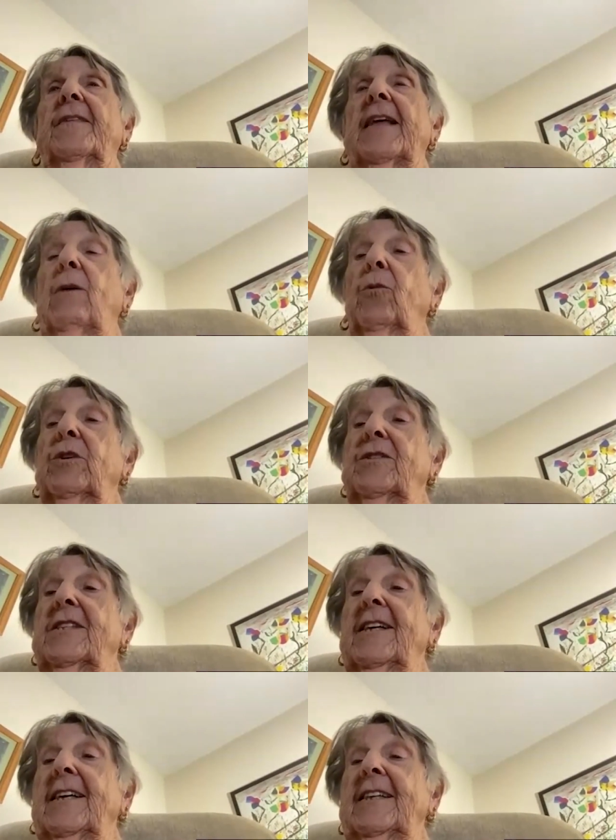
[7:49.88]
That
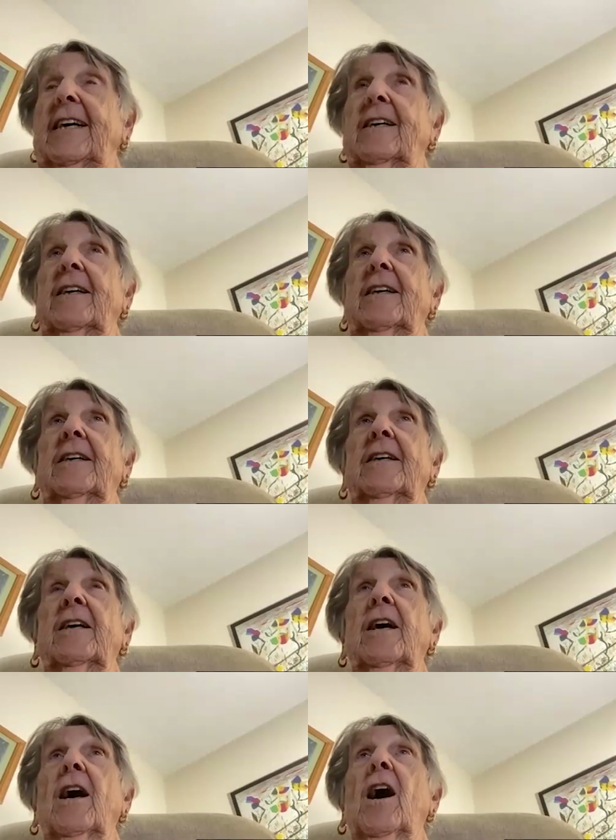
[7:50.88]
was the clicker.
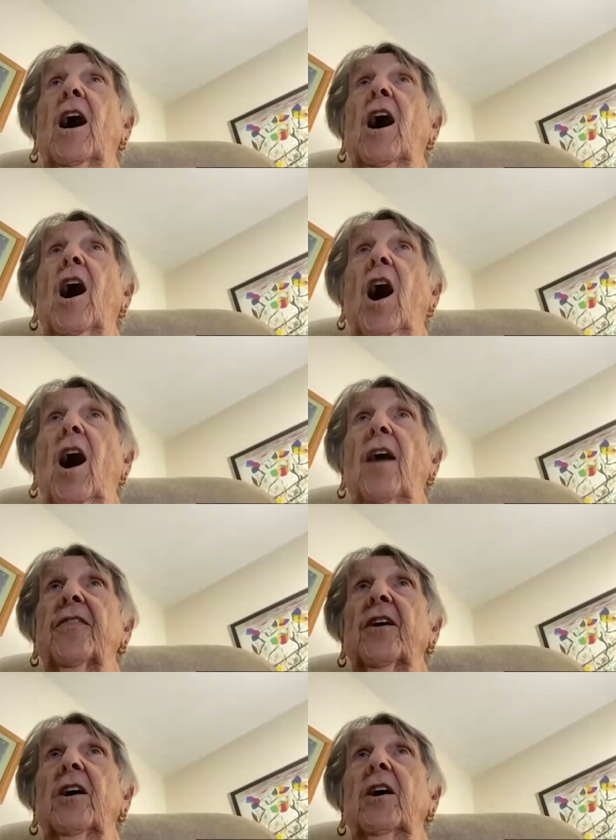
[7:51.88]

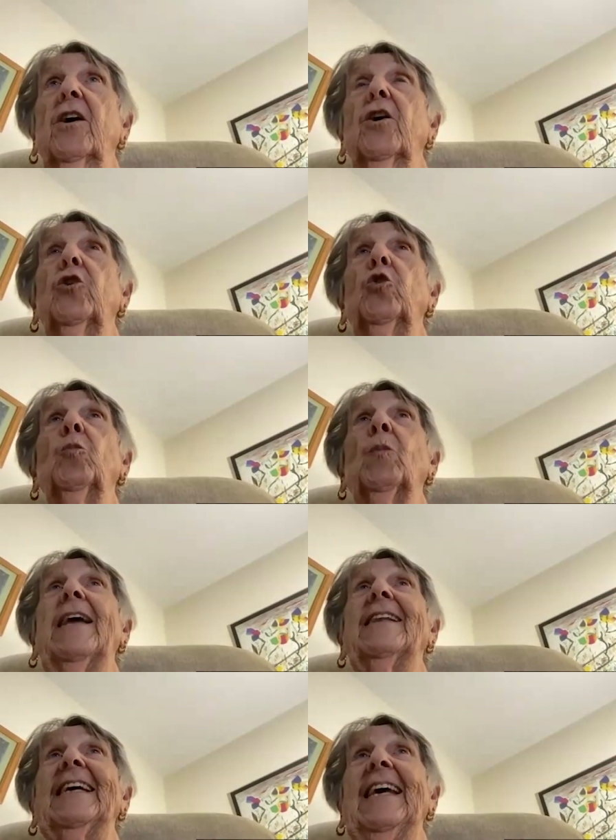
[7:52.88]
Arthur, you
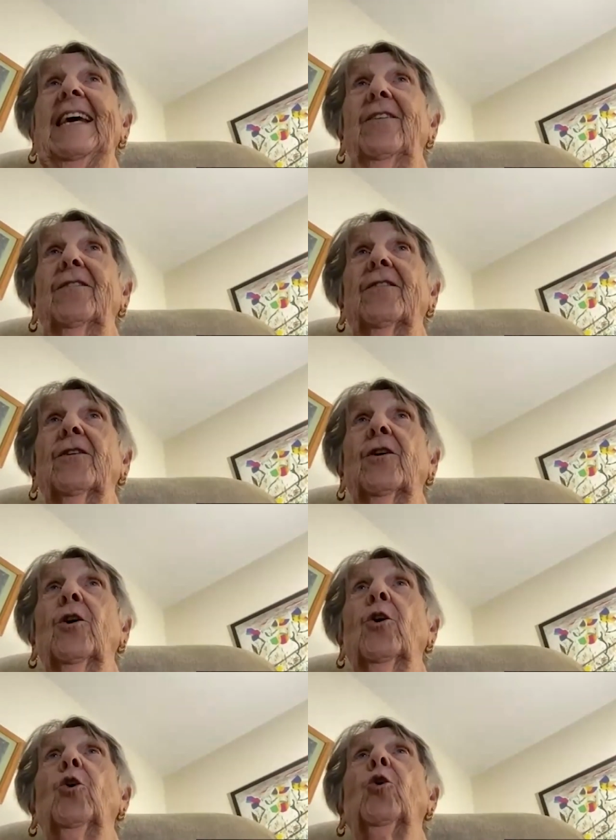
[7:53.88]
may leave.
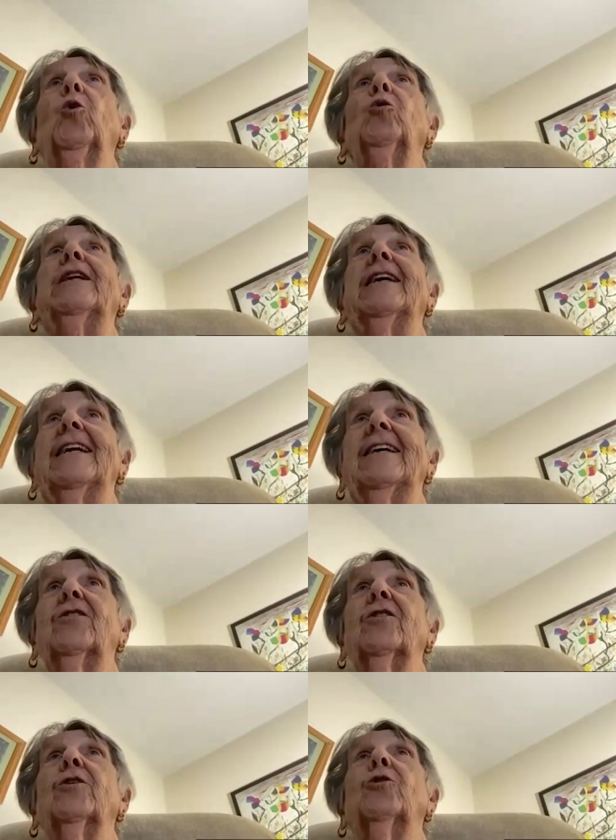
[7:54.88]
Who did
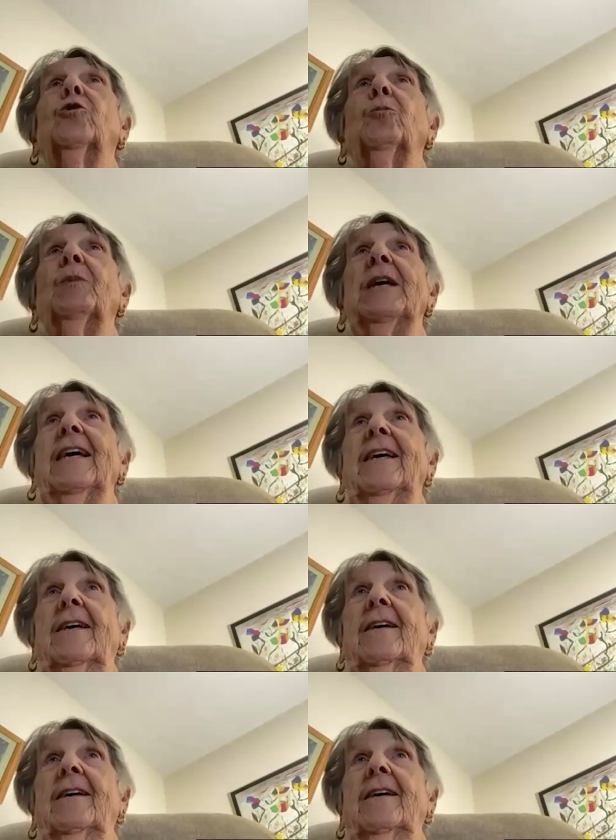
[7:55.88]
it to me?